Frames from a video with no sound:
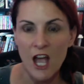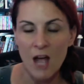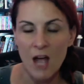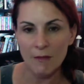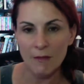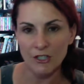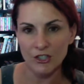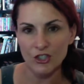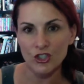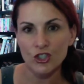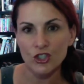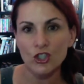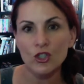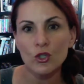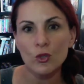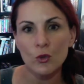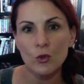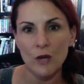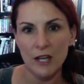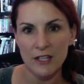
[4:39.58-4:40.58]
But
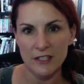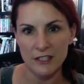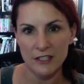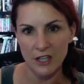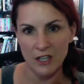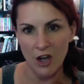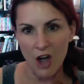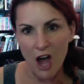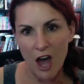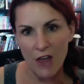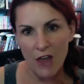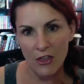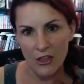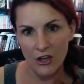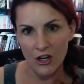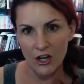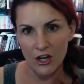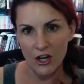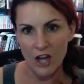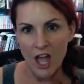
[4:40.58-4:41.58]
you, as the
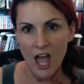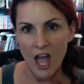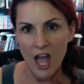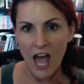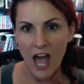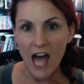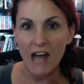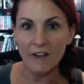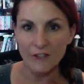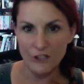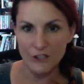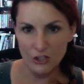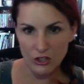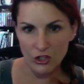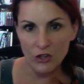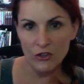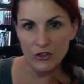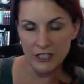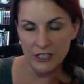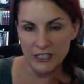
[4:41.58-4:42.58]
author, have to
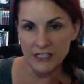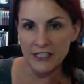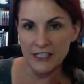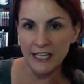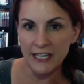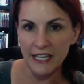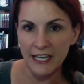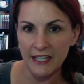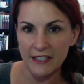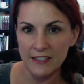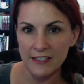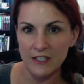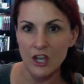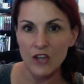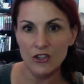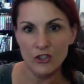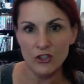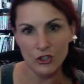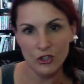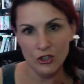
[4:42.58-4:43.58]
know these things
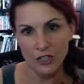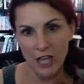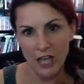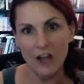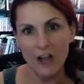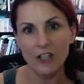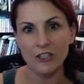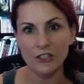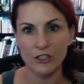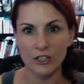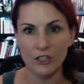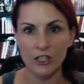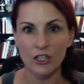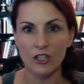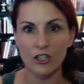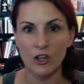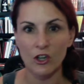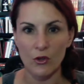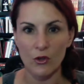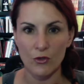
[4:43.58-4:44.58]
so your character can
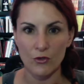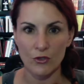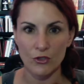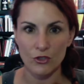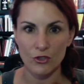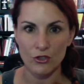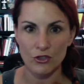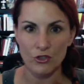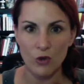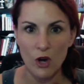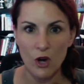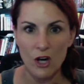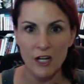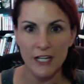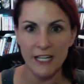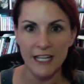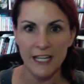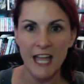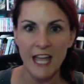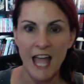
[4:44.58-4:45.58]
go through the
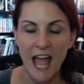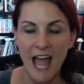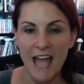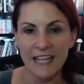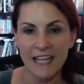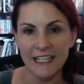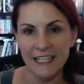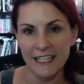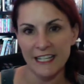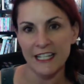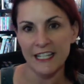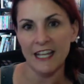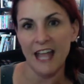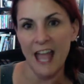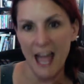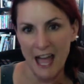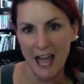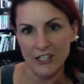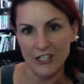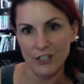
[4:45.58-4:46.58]
story and he can
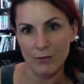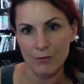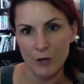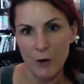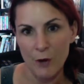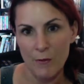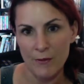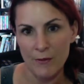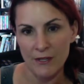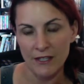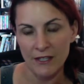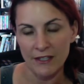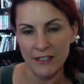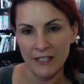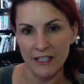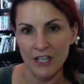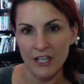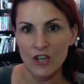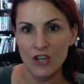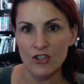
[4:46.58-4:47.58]
act
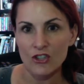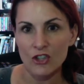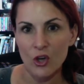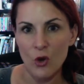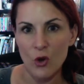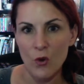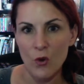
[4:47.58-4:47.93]
appropriately. So